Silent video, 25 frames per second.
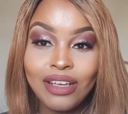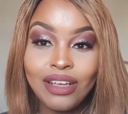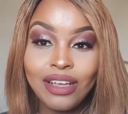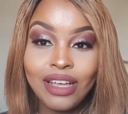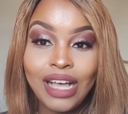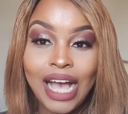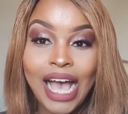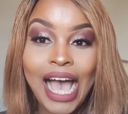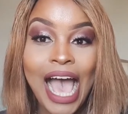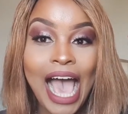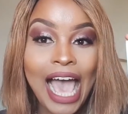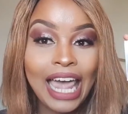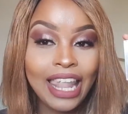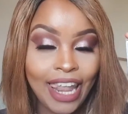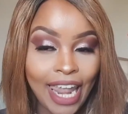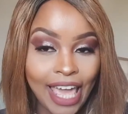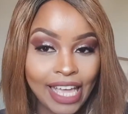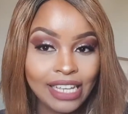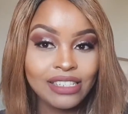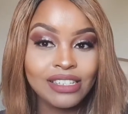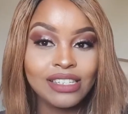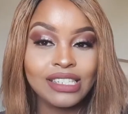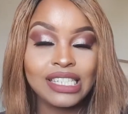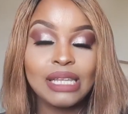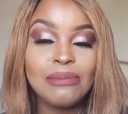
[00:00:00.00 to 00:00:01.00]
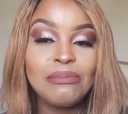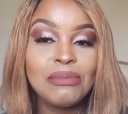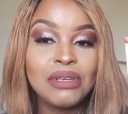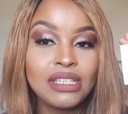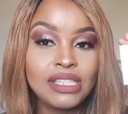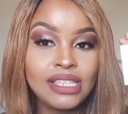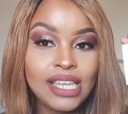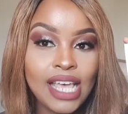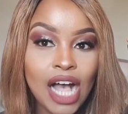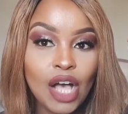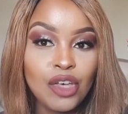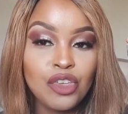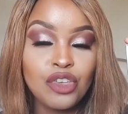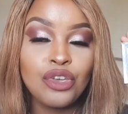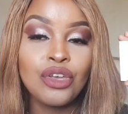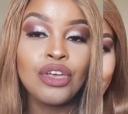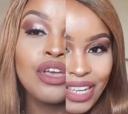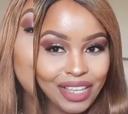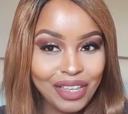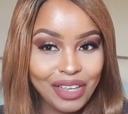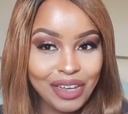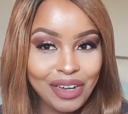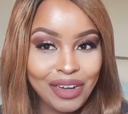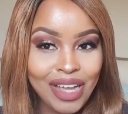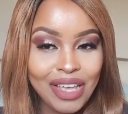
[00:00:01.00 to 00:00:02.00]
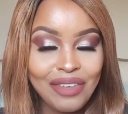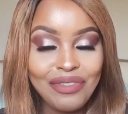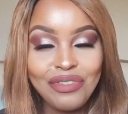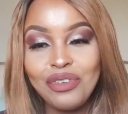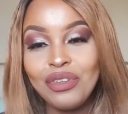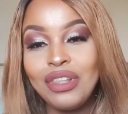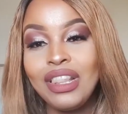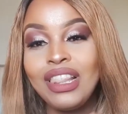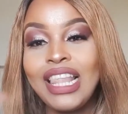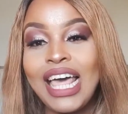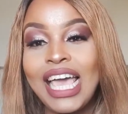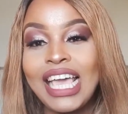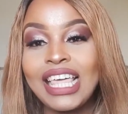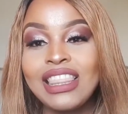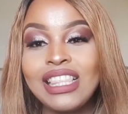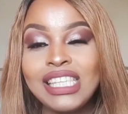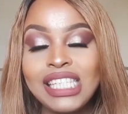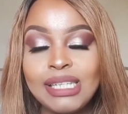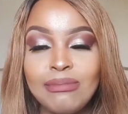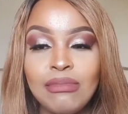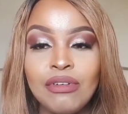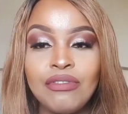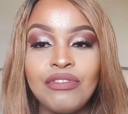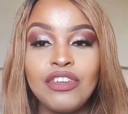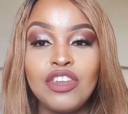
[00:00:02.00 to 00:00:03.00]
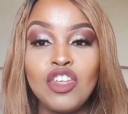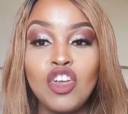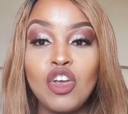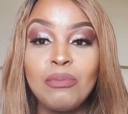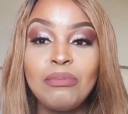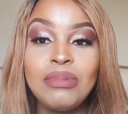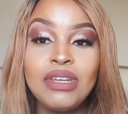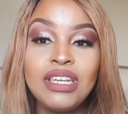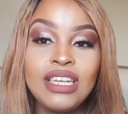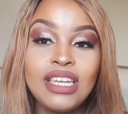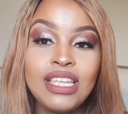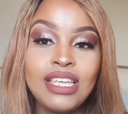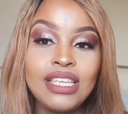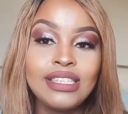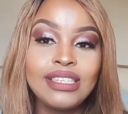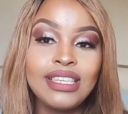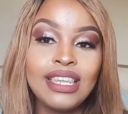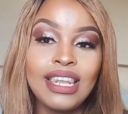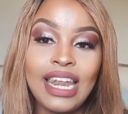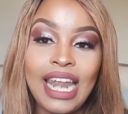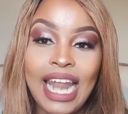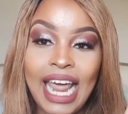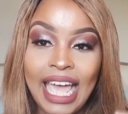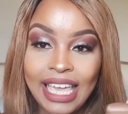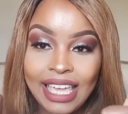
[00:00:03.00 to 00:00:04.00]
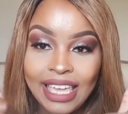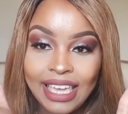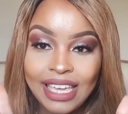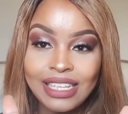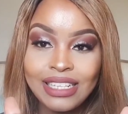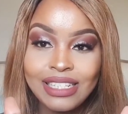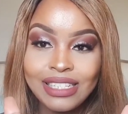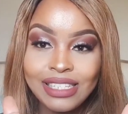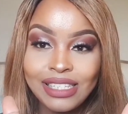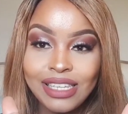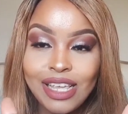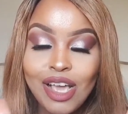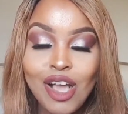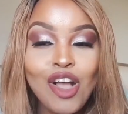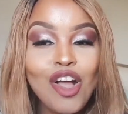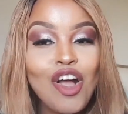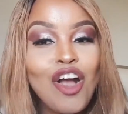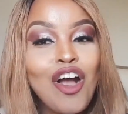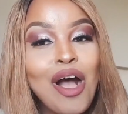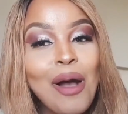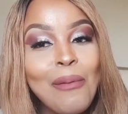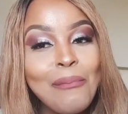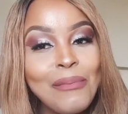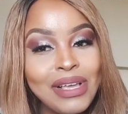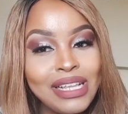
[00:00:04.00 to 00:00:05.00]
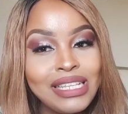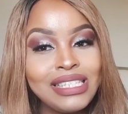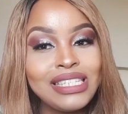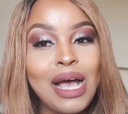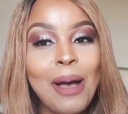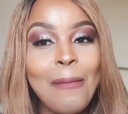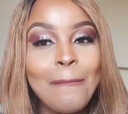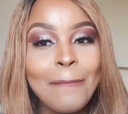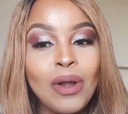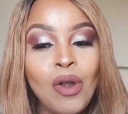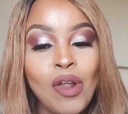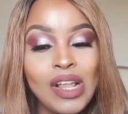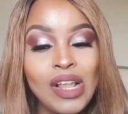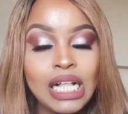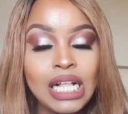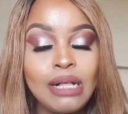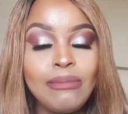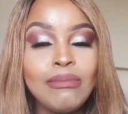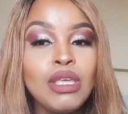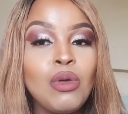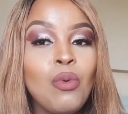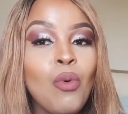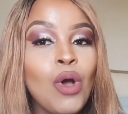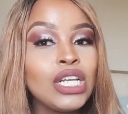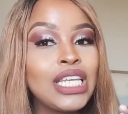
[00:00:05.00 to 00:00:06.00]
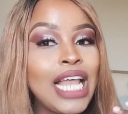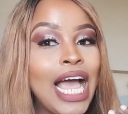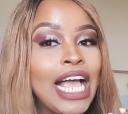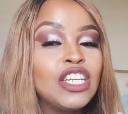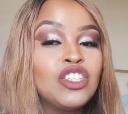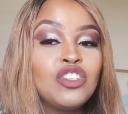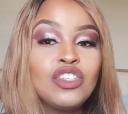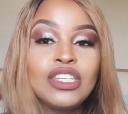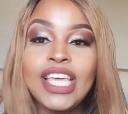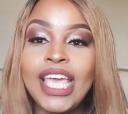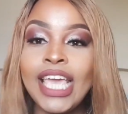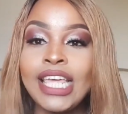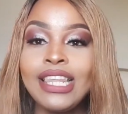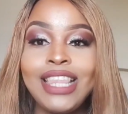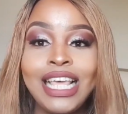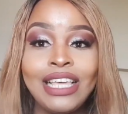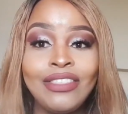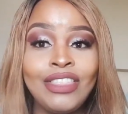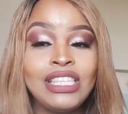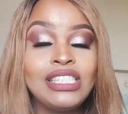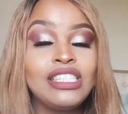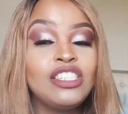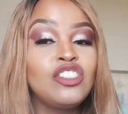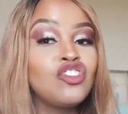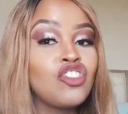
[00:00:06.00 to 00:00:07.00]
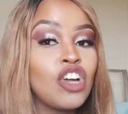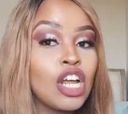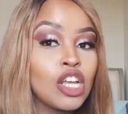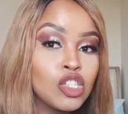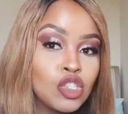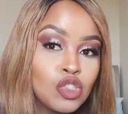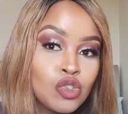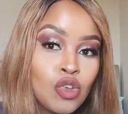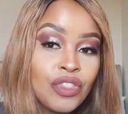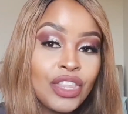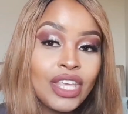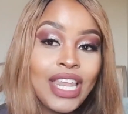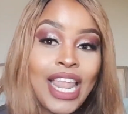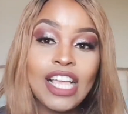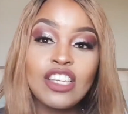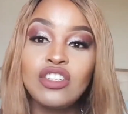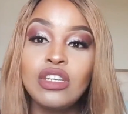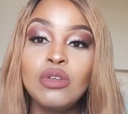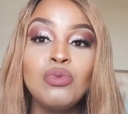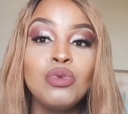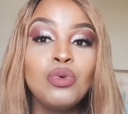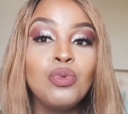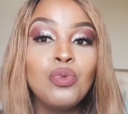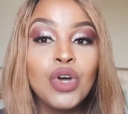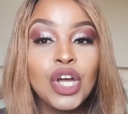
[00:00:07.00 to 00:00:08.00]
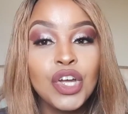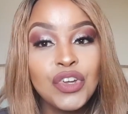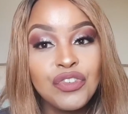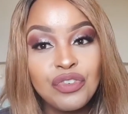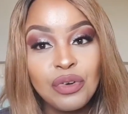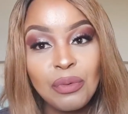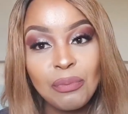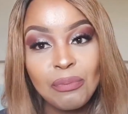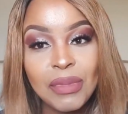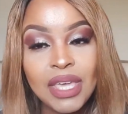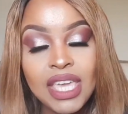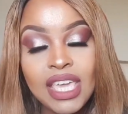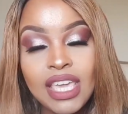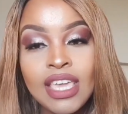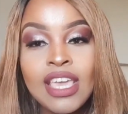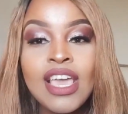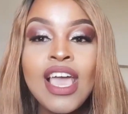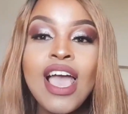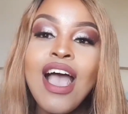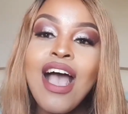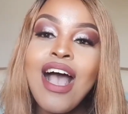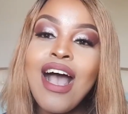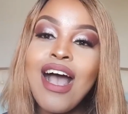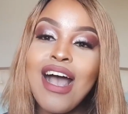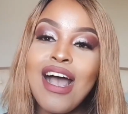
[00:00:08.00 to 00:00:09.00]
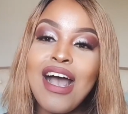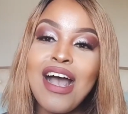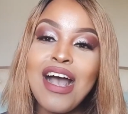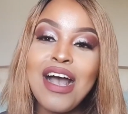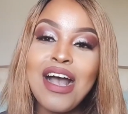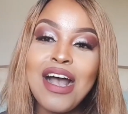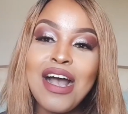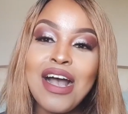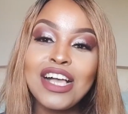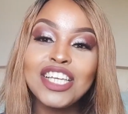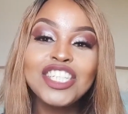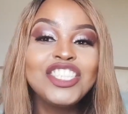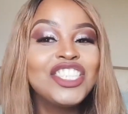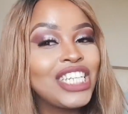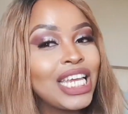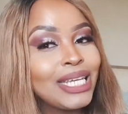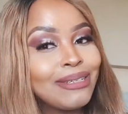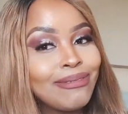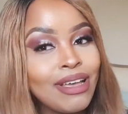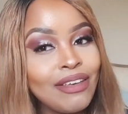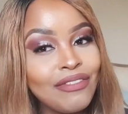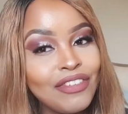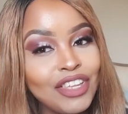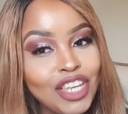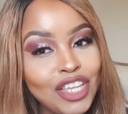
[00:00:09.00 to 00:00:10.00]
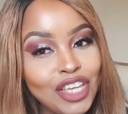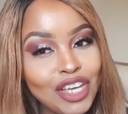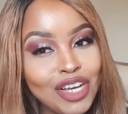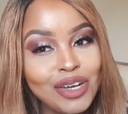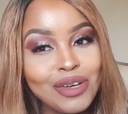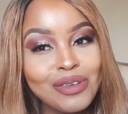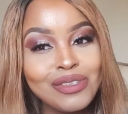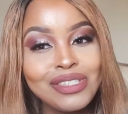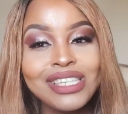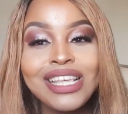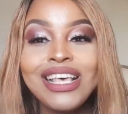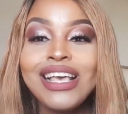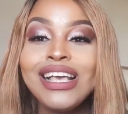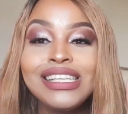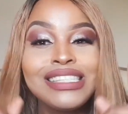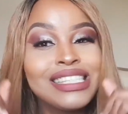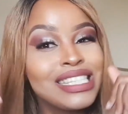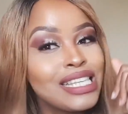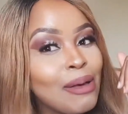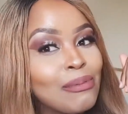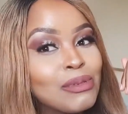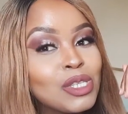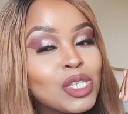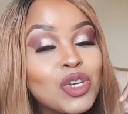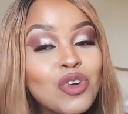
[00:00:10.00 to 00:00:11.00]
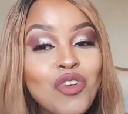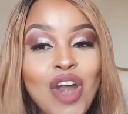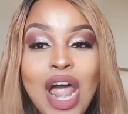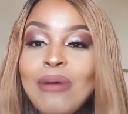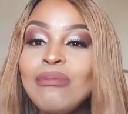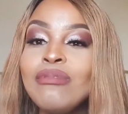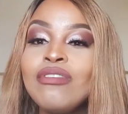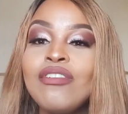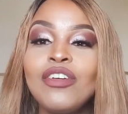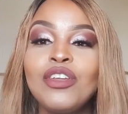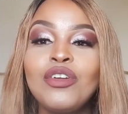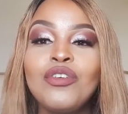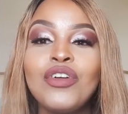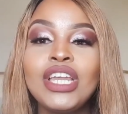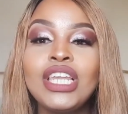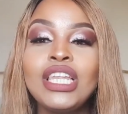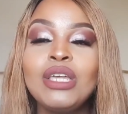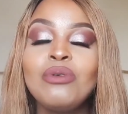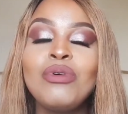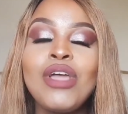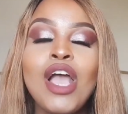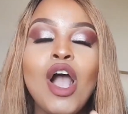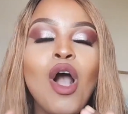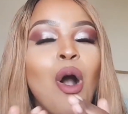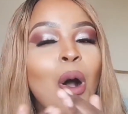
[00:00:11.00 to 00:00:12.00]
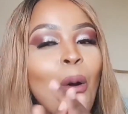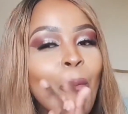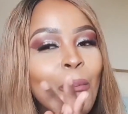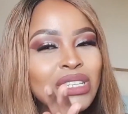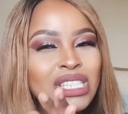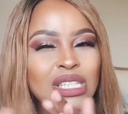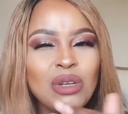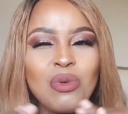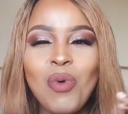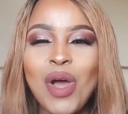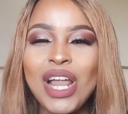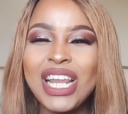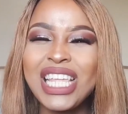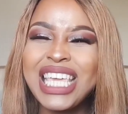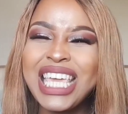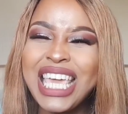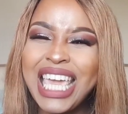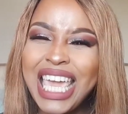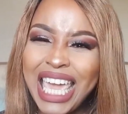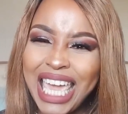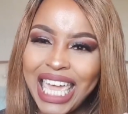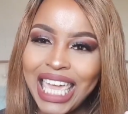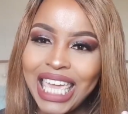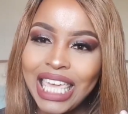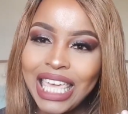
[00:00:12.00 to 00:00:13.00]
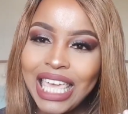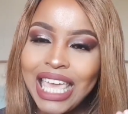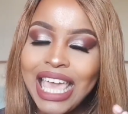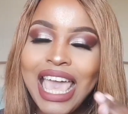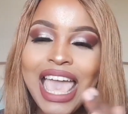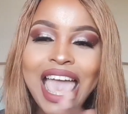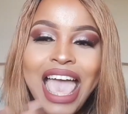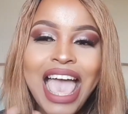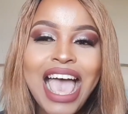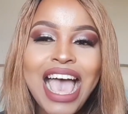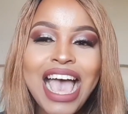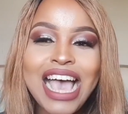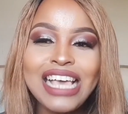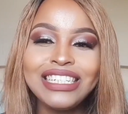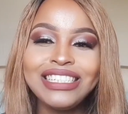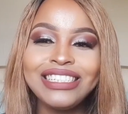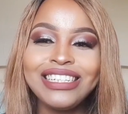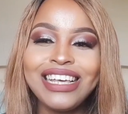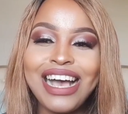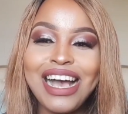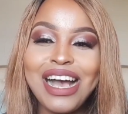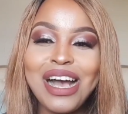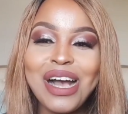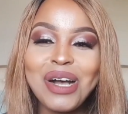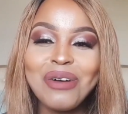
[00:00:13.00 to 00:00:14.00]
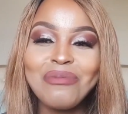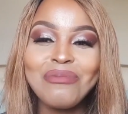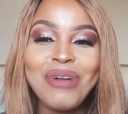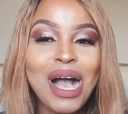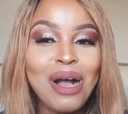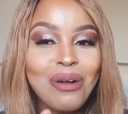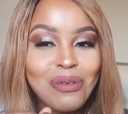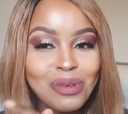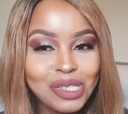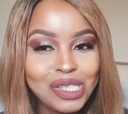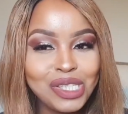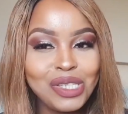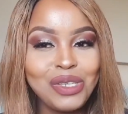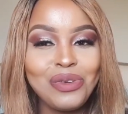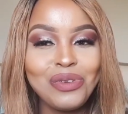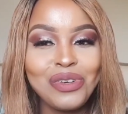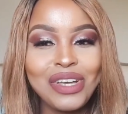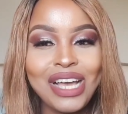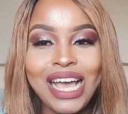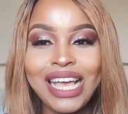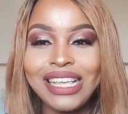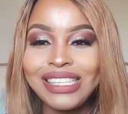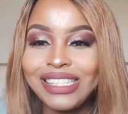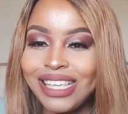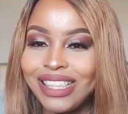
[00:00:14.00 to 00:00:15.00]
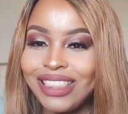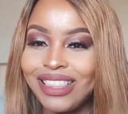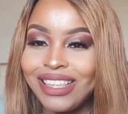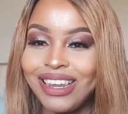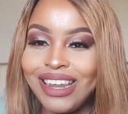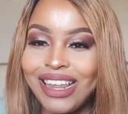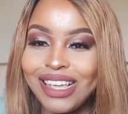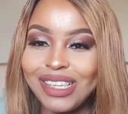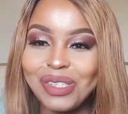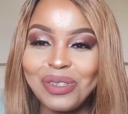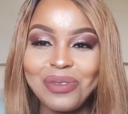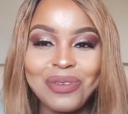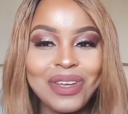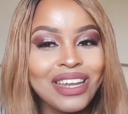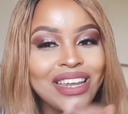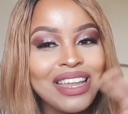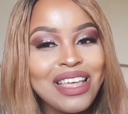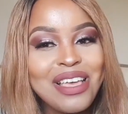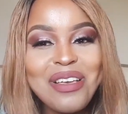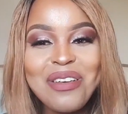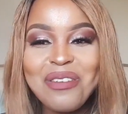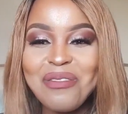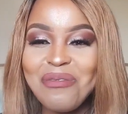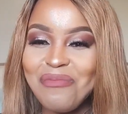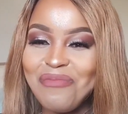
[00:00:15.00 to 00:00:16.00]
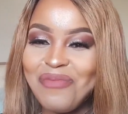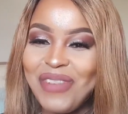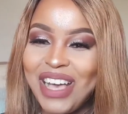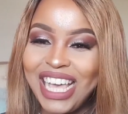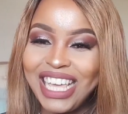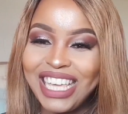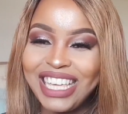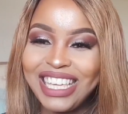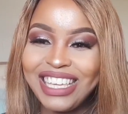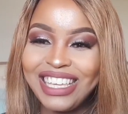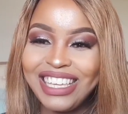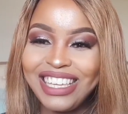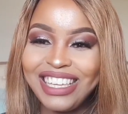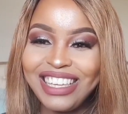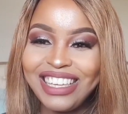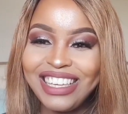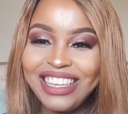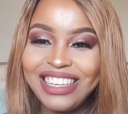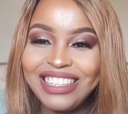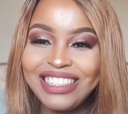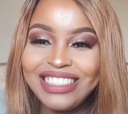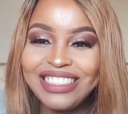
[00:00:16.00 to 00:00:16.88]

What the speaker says: highlighters. Let me tell you. Video, if you like this type of video, please like it. Comment down below me what I should get, like this drugstore that actually would work for me. Share my videos, subscribe if you haven't already. We are almost at 1K, and I will see you guys in the next one. Bye.